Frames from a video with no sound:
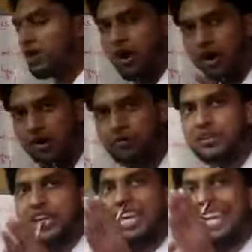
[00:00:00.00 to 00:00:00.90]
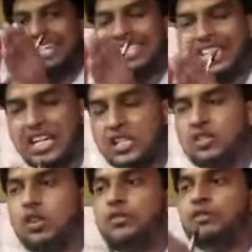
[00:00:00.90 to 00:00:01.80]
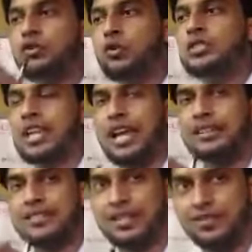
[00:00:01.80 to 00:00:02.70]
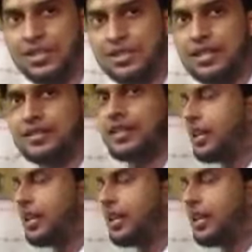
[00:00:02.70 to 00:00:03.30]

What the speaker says: of exchange of goods and services